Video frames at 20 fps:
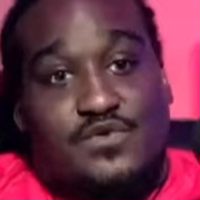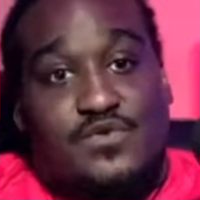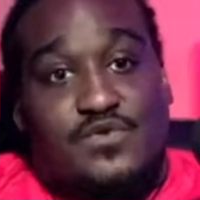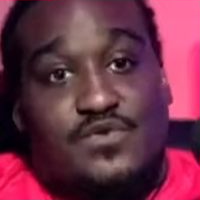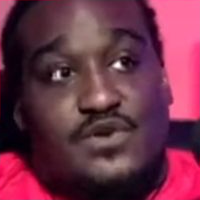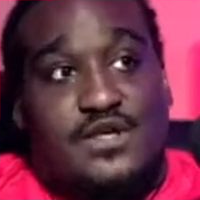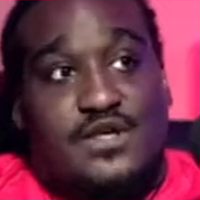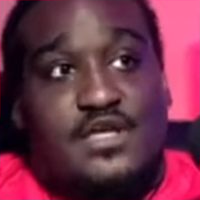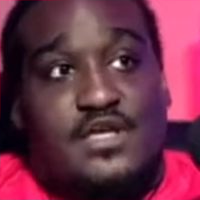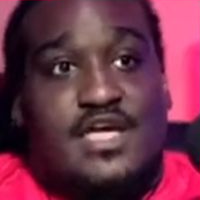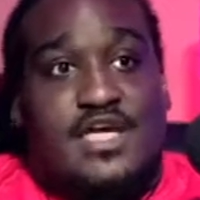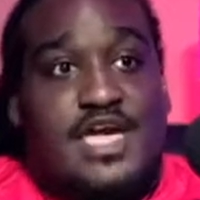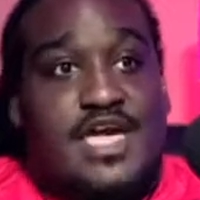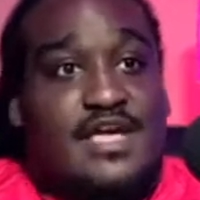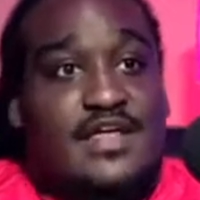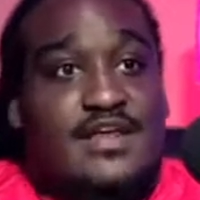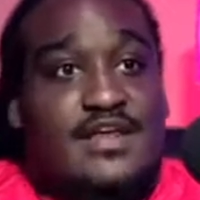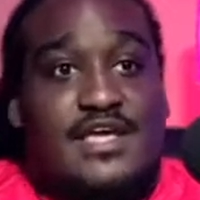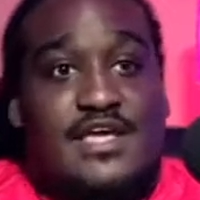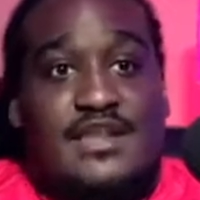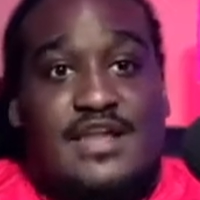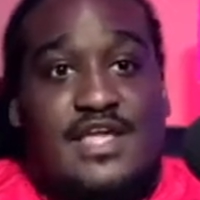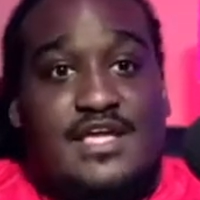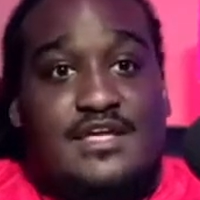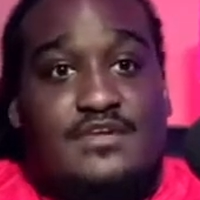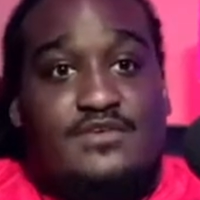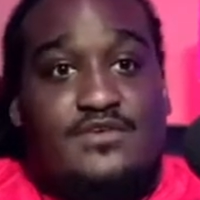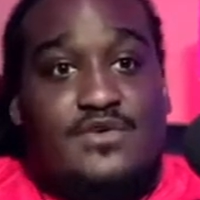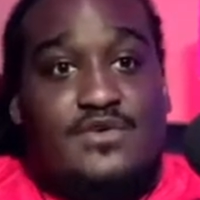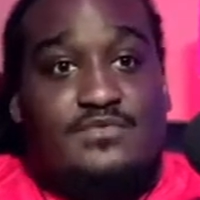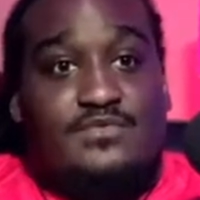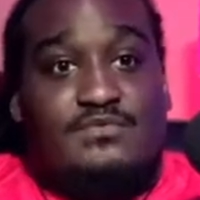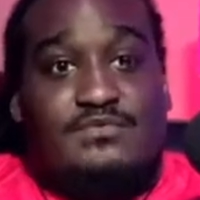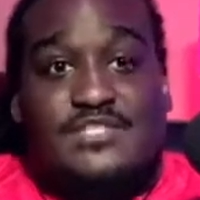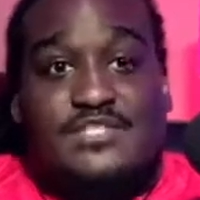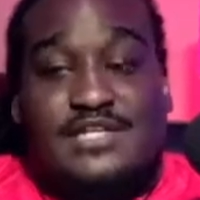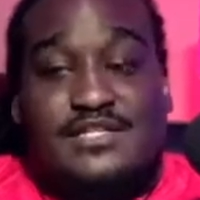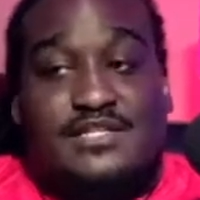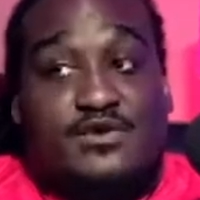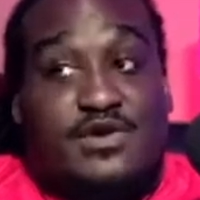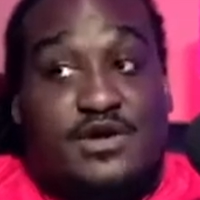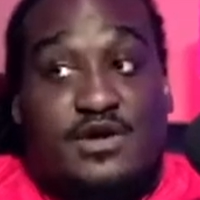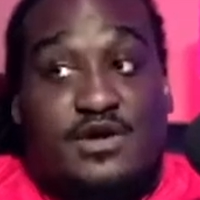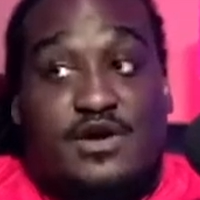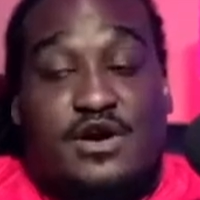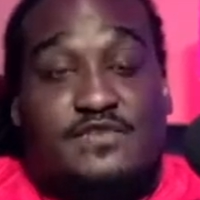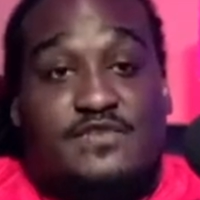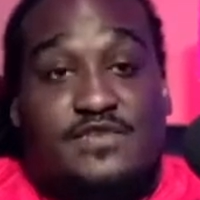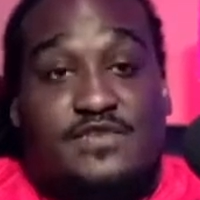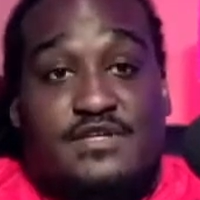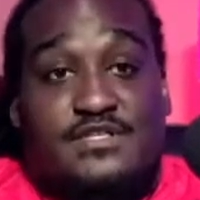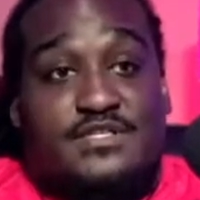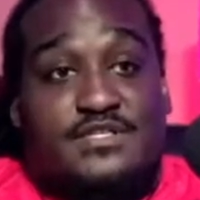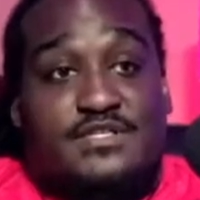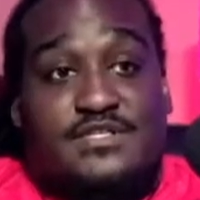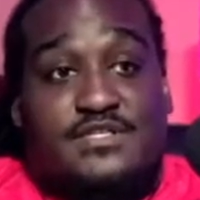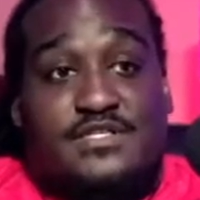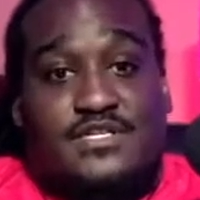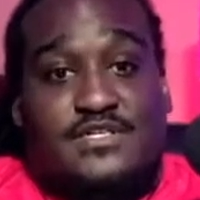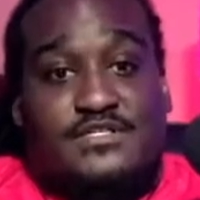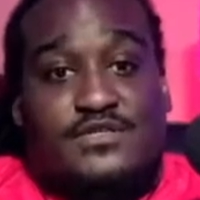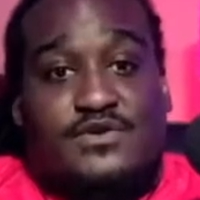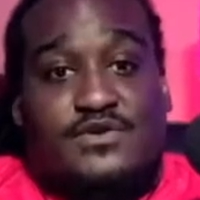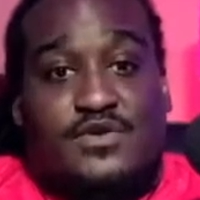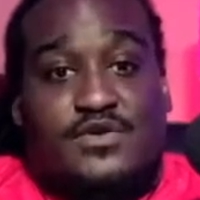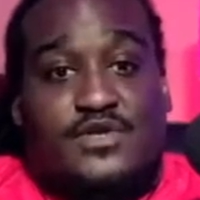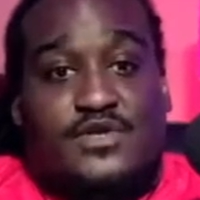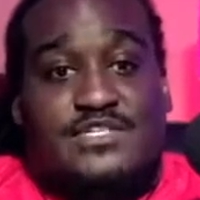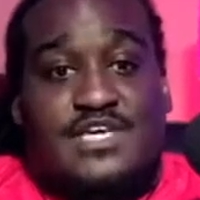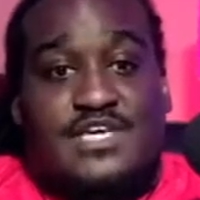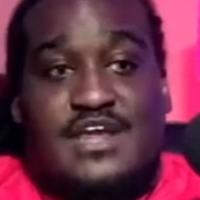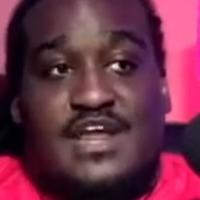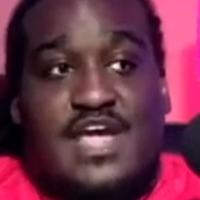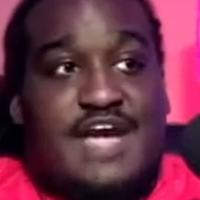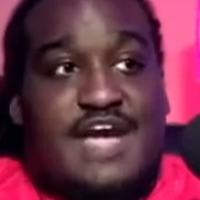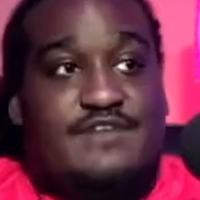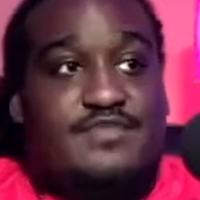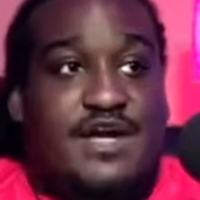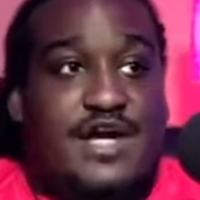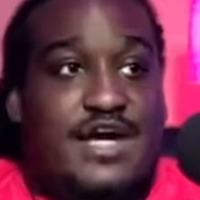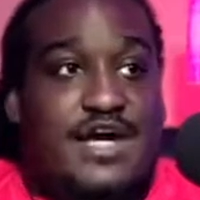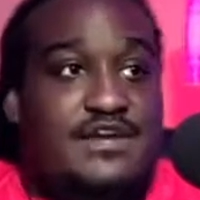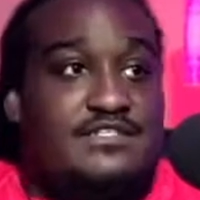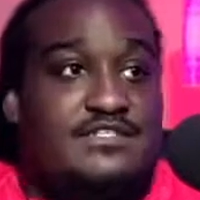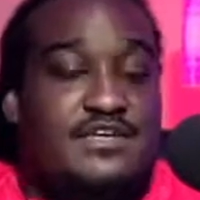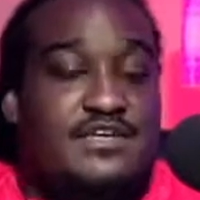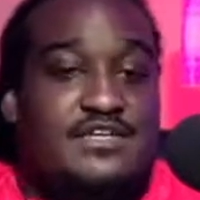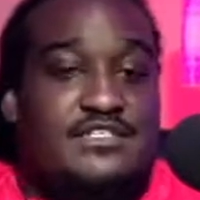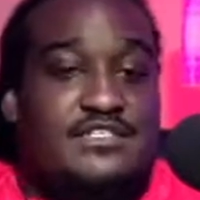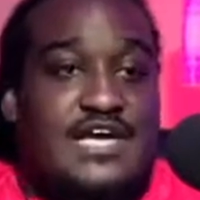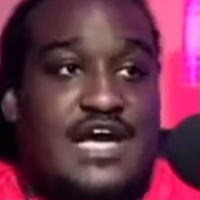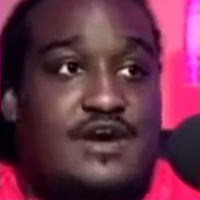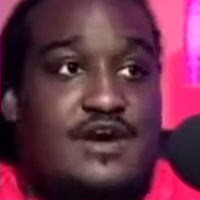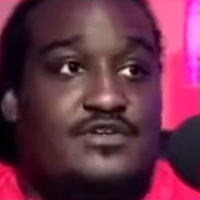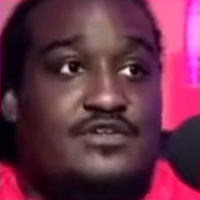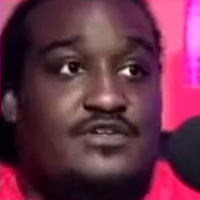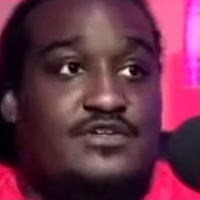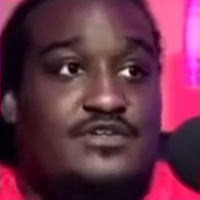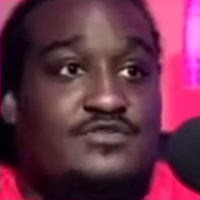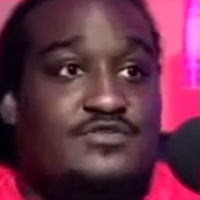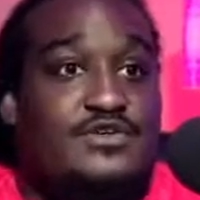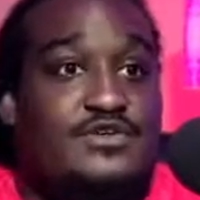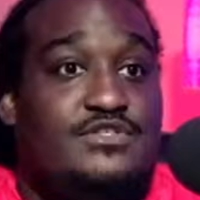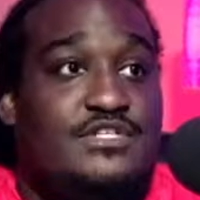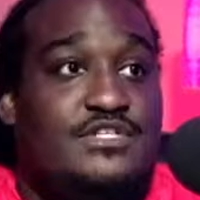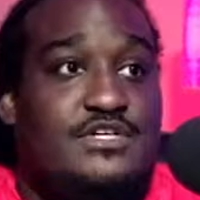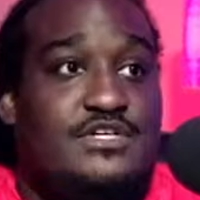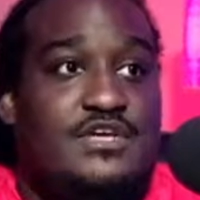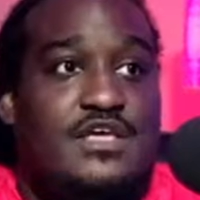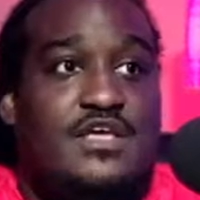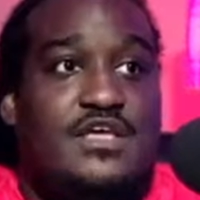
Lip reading: Horne, and they, you know, Dr. Greg Carr, for instance, he's head of Africana Studies at Howard University.